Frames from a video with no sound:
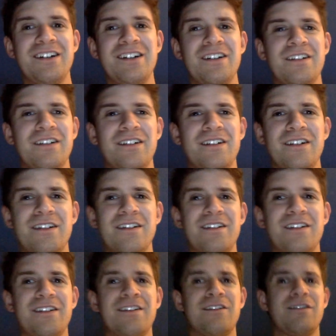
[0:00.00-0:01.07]

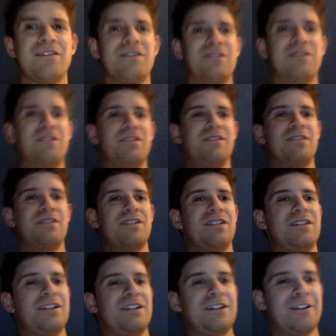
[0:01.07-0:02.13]

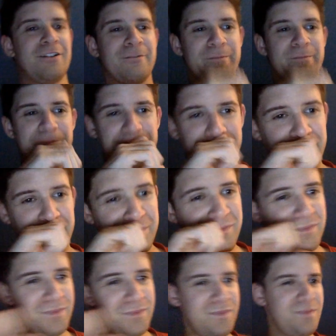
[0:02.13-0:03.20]

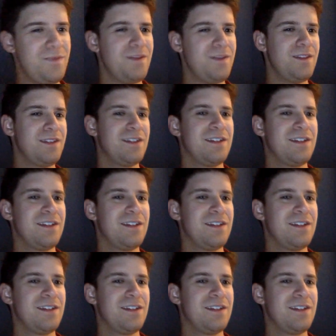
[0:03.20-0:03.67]
(no one is talking)